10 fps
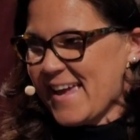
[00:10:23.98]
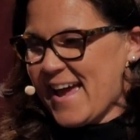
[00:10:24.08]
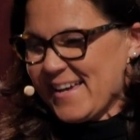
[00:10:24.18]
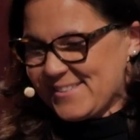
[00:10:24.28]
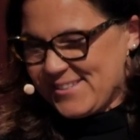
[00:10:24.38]

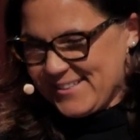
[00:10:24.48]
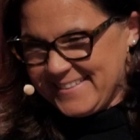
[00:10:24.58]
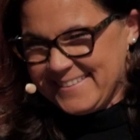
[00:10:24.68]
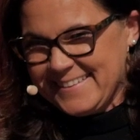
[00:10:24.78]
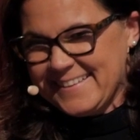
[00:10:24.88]
Yes.
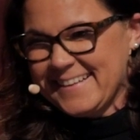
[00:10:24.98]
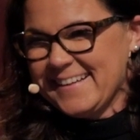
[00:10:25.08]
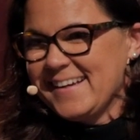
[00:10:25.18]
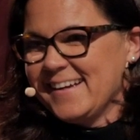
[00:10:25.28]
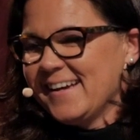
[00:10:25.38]

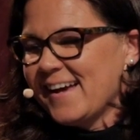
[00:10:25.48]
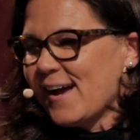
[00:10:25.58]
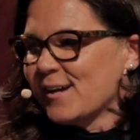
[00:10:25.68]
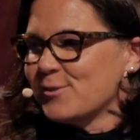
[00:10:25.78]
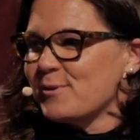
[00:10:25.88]

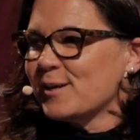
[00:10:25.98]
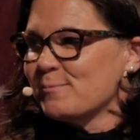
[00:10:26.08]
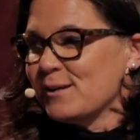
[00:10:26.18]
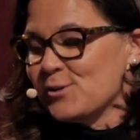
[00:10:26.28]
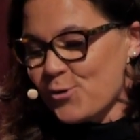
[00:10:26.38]
I can
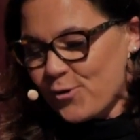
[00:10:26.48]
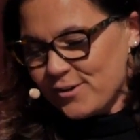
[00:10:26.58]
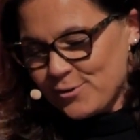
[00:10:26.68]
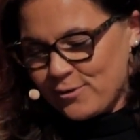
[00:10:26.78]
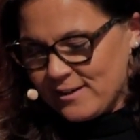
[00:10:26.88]
recommend your
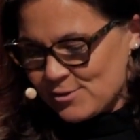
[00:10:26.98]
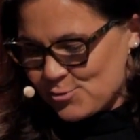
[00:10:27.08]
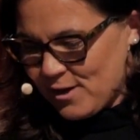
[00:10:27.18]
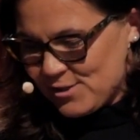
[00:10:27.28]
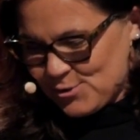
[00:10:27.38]

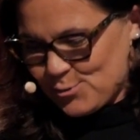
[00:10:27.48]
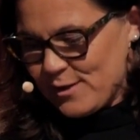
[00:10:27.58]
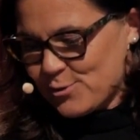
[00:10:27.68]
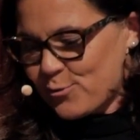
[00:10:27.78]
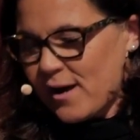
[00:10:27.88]
illustrations. So
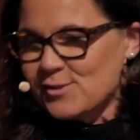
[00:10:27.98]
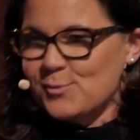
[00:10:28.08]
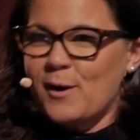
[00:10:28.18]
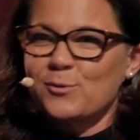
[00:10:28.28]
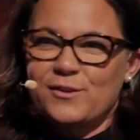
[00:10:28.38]
when you write
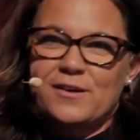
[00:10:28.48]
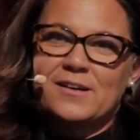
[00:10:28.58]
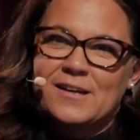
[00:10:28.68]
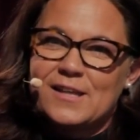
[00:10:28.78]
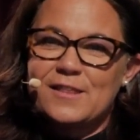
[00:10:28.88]
about the
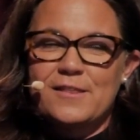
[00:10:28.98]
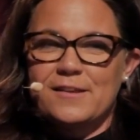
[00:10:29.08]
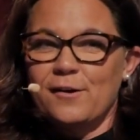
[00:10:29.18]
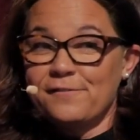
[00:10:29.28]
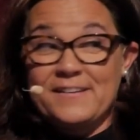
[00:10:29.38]

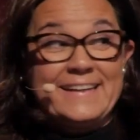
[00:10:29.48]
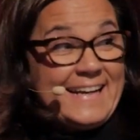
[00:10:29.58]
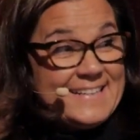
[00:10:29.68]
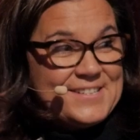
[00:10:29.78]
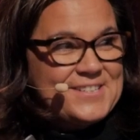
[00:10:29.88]

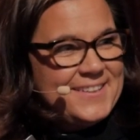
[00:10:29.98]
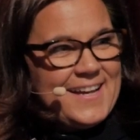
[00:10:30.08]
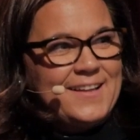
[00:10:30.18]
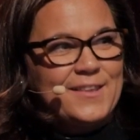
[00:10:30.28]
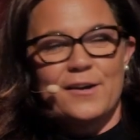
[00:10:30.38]
Finland
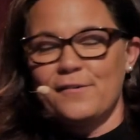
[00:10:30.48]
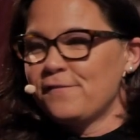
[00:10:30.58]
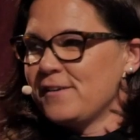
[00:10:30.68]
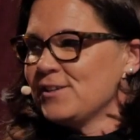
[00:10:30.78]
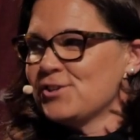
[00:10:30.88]
and the
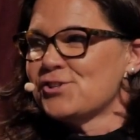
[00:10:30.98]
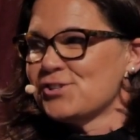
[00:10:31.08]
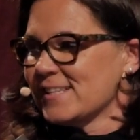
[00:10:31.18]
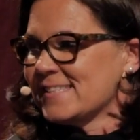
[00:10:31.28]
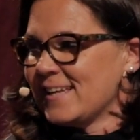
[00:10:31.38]

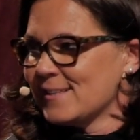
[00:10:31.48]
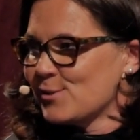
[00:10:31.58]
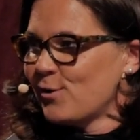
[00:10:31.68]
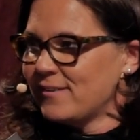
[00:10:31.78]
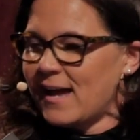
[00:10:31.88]
Finnish sense
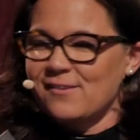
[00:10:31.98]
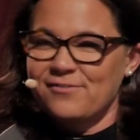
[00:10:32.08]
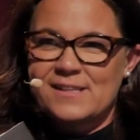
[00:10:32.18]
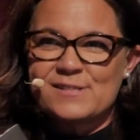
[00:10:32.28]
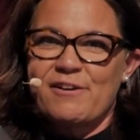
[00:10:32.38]
of life,
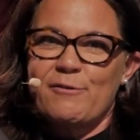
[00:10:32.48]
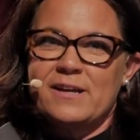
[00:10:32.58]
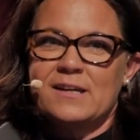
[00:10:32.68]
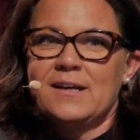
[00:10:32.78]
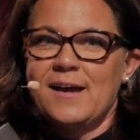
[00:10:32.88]
it's
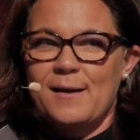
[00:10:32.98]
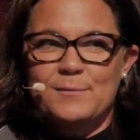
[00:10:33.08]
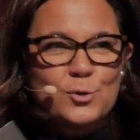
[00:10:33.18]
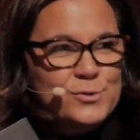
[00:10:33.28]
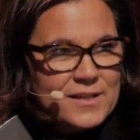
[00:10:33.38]
very
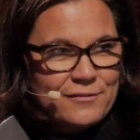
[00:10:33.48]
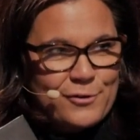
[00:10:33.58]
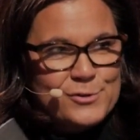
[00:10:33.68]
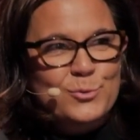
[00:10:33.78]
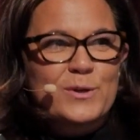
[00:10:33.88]
amusing
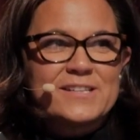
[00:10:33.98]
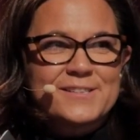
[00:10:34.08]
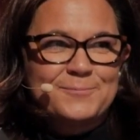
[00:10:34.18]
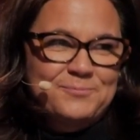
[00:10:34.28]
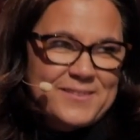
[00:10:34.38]
for a Swede.